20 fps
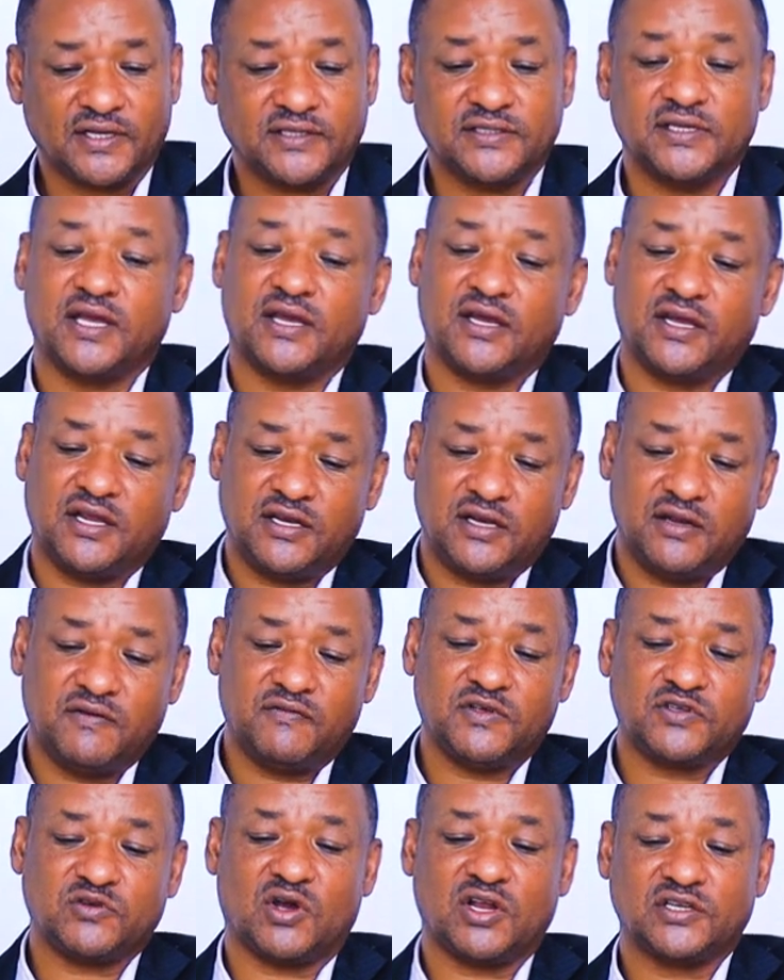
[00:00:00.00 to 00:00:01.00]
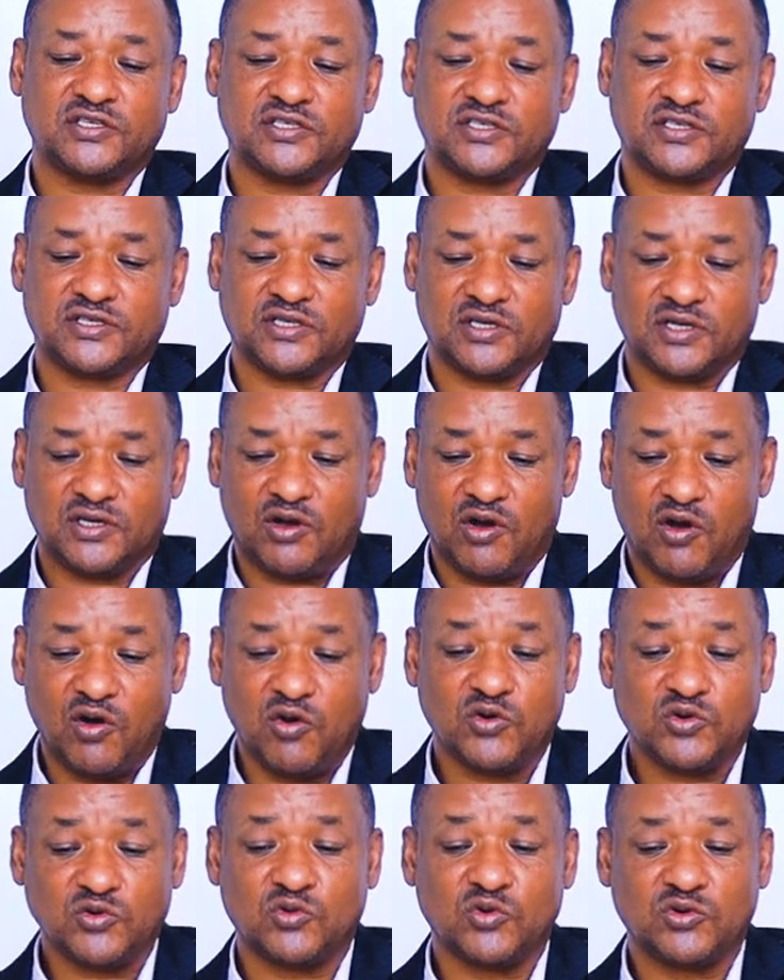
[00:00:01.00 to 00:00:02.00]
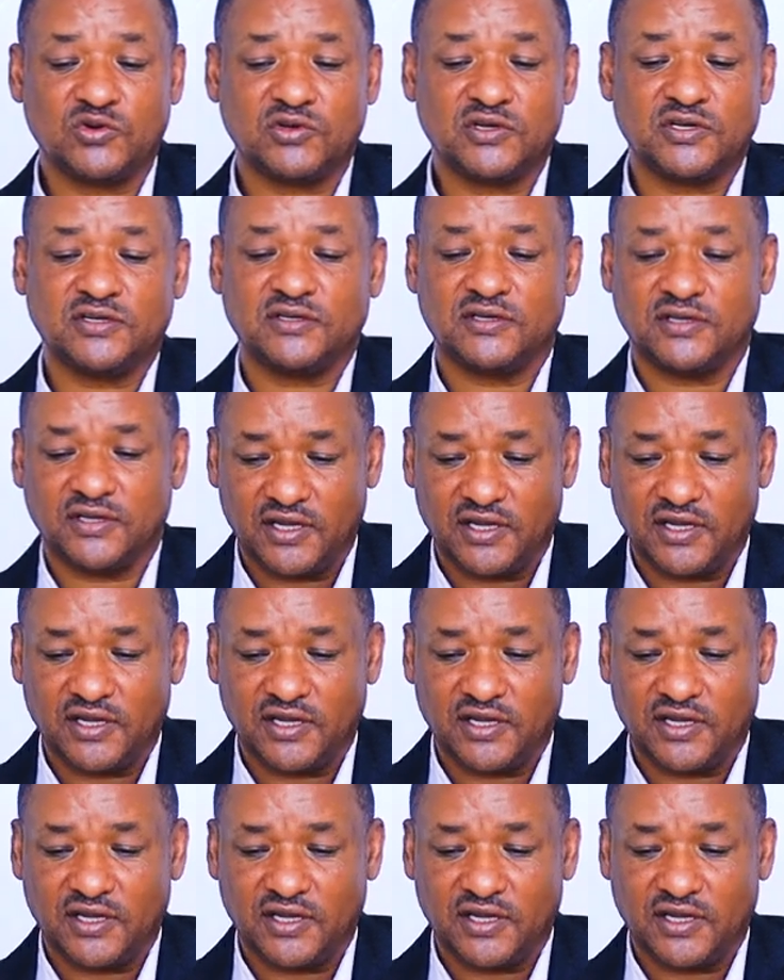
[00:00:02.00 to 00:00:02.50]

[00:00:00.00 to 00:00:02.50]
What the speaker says: the individual's own good